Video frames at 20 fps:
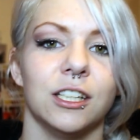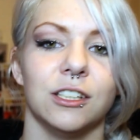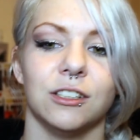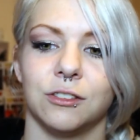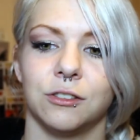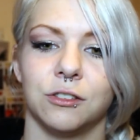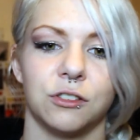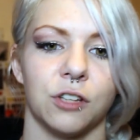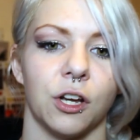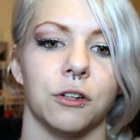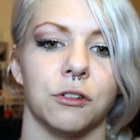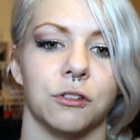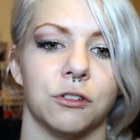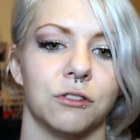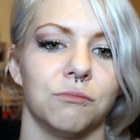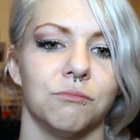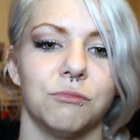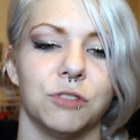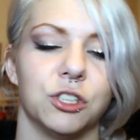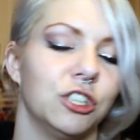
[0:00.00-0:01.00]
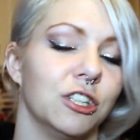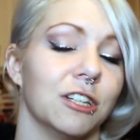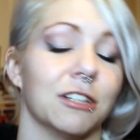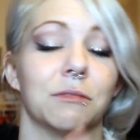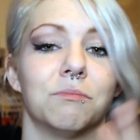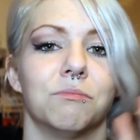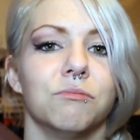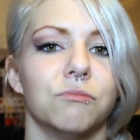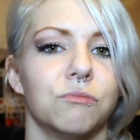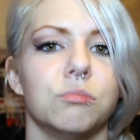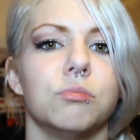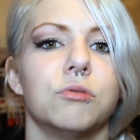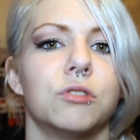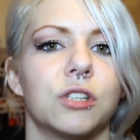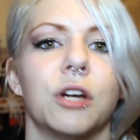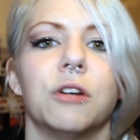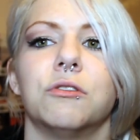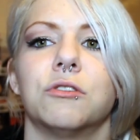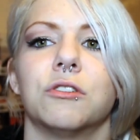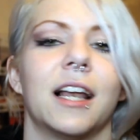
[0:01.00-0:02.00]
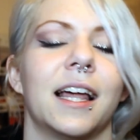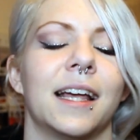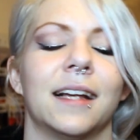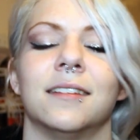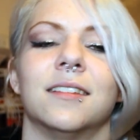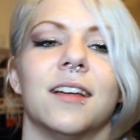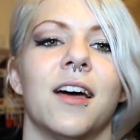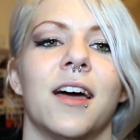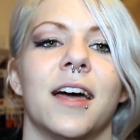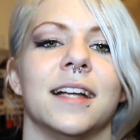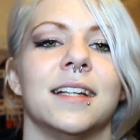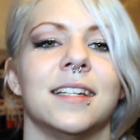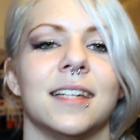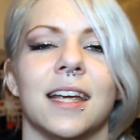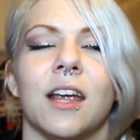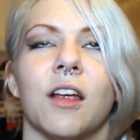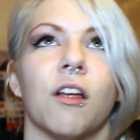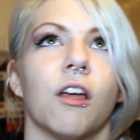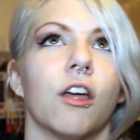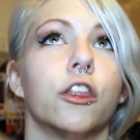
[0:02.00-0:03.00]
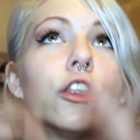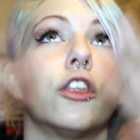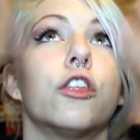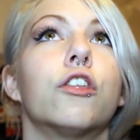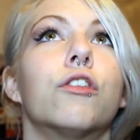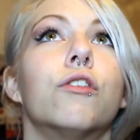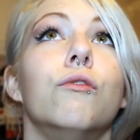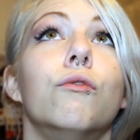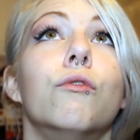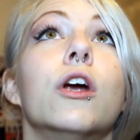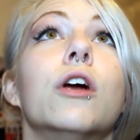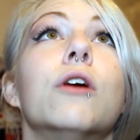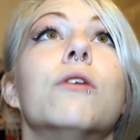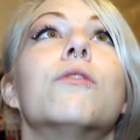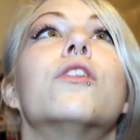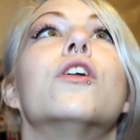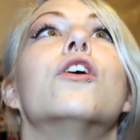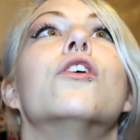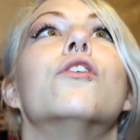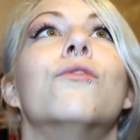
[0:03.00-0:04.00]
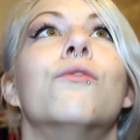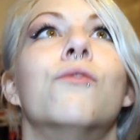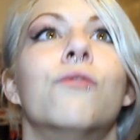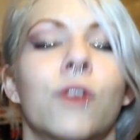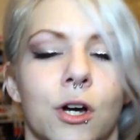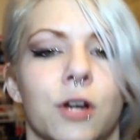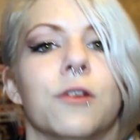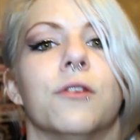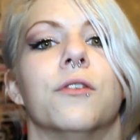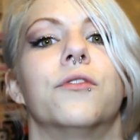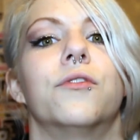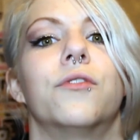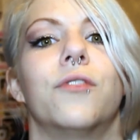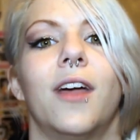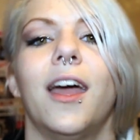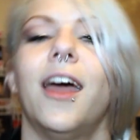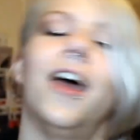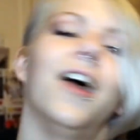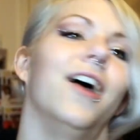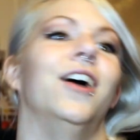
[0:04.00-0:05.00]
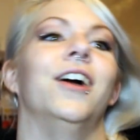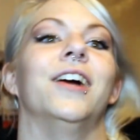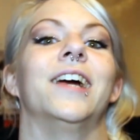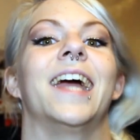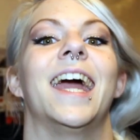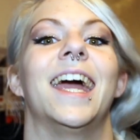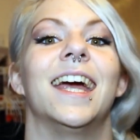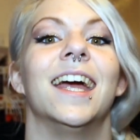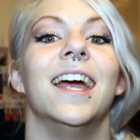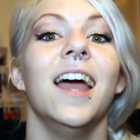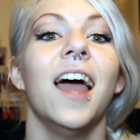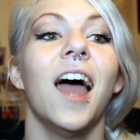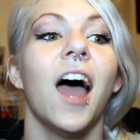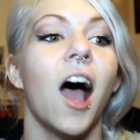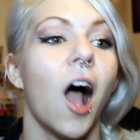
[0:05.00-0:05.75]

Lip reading: social anxiety through the roof, okay?